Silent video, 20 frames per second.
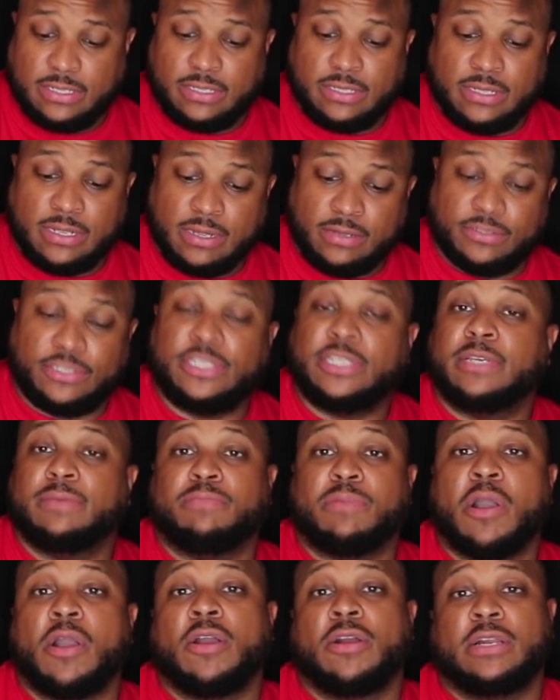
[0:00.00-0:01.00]
You know, she can
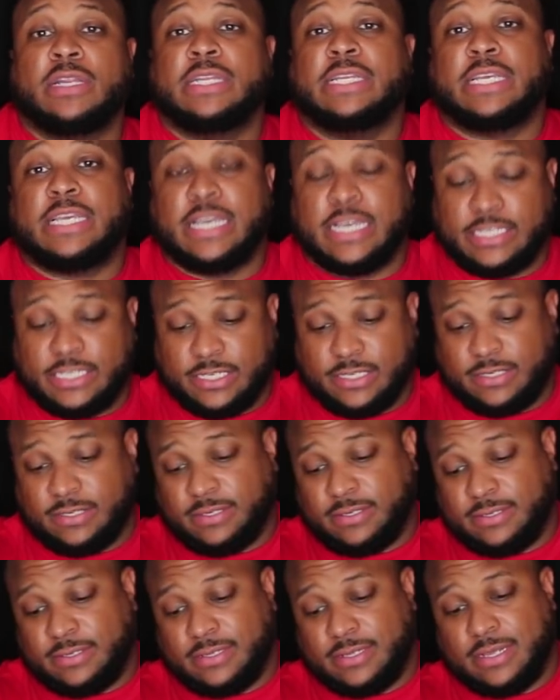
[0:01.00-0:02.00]
burn in the kitchen.
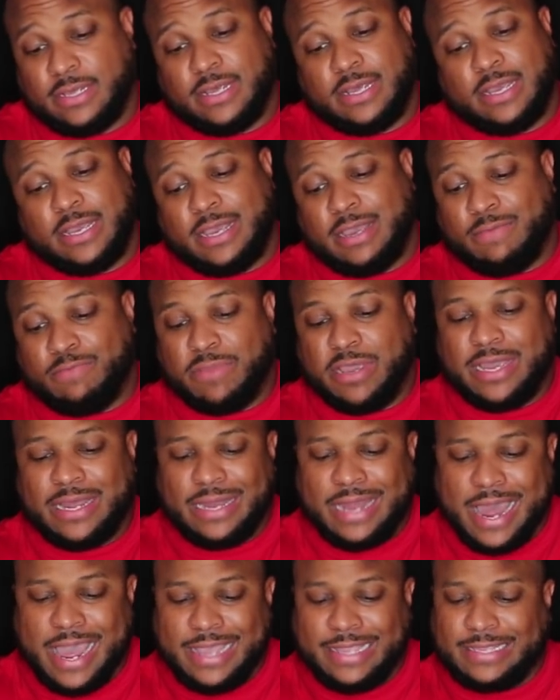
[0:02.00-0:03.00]
And
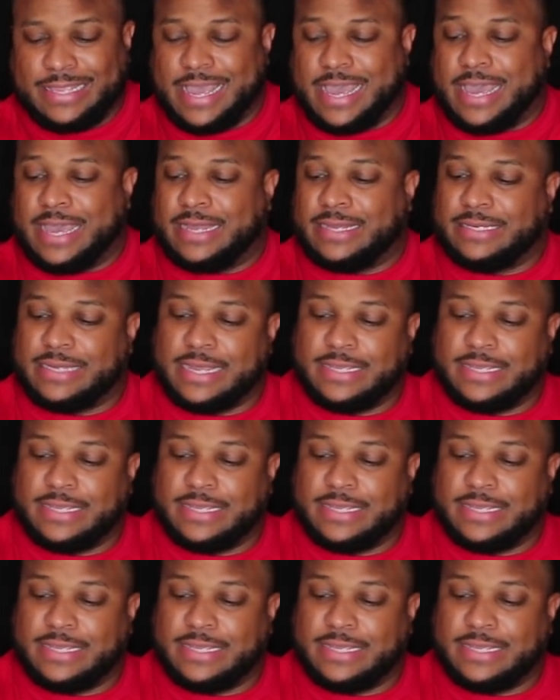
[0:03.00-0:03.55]
men like that.